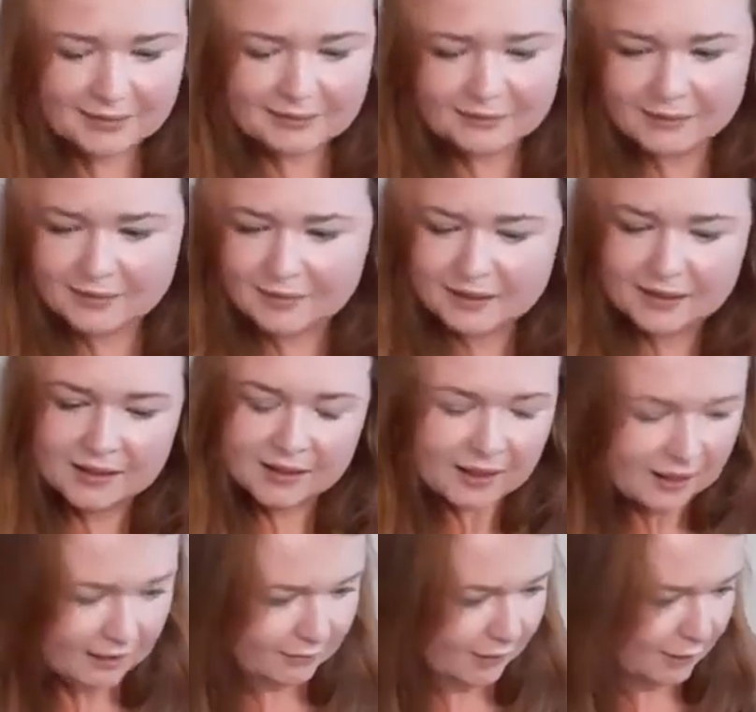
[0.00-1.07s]

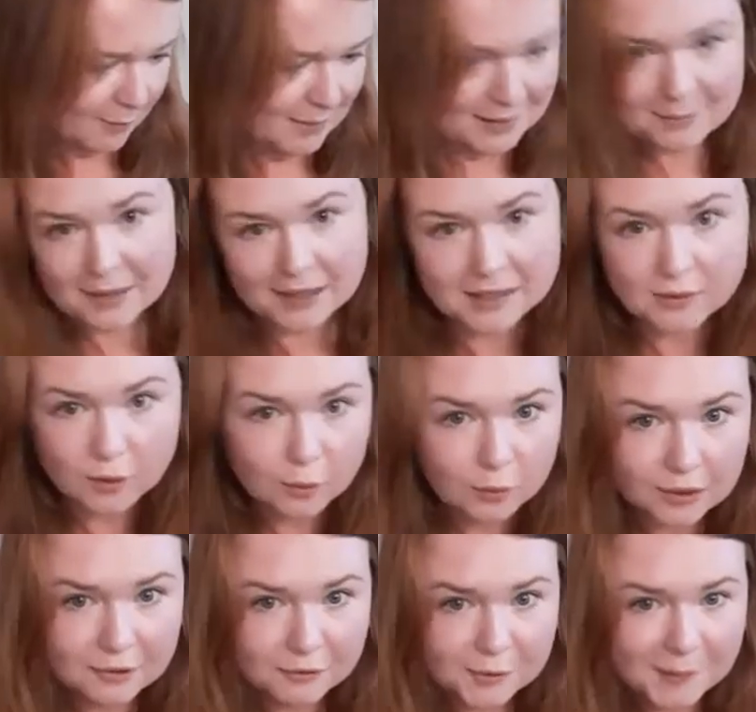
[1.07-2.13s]
I've now made a mess, I've got wool
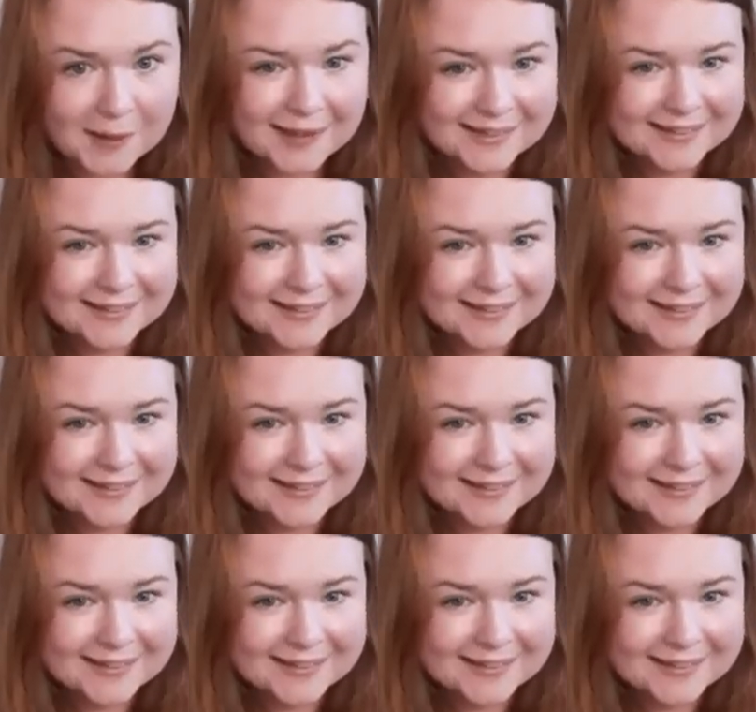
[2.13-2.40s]
everywhere.